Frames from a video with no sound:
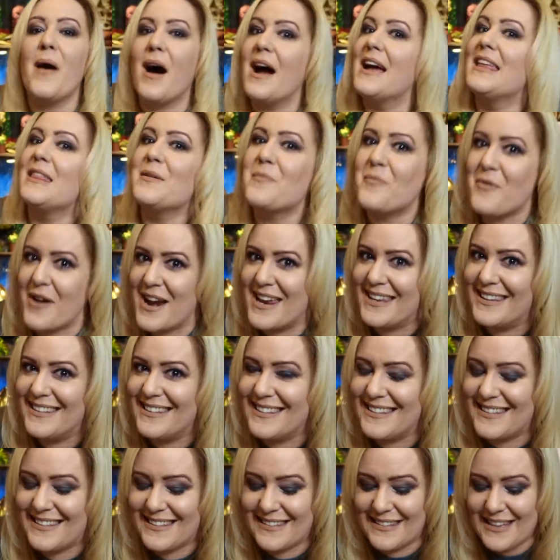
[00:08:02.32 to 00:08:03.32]
buy the
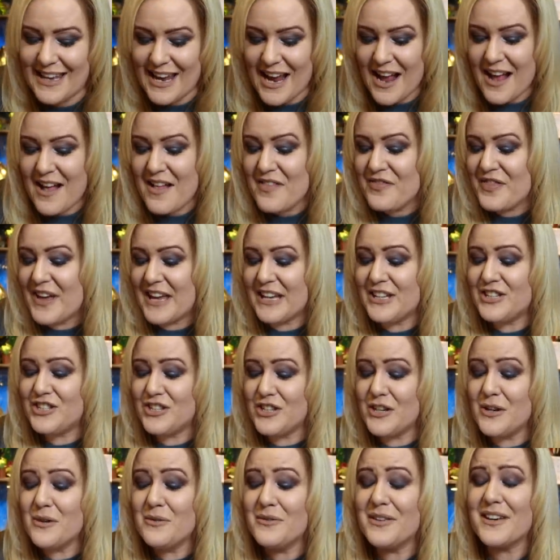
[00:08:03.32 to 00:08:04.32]
prints, they
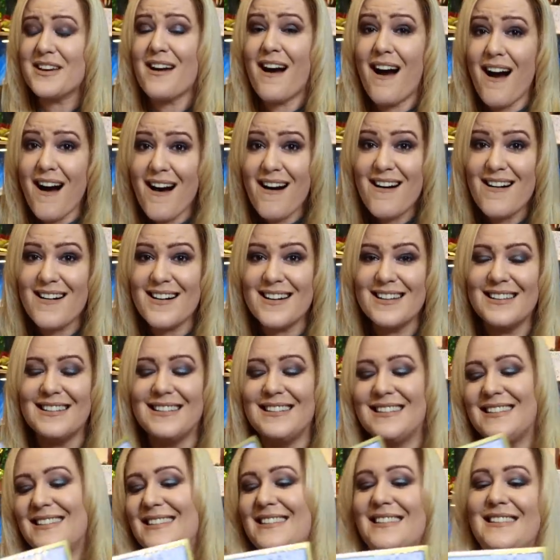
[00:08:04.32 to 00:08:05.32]
do the
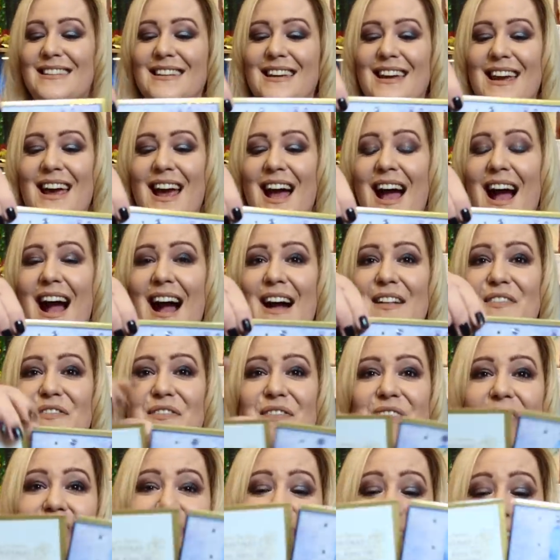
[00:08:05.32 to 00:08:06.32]
cards.
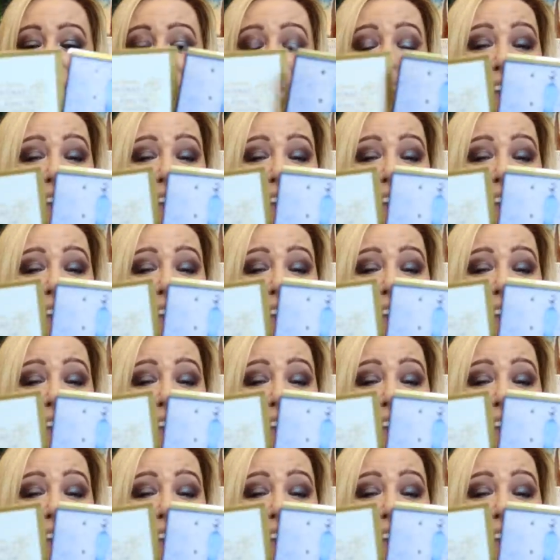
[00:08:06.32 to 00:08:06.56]
And these, I've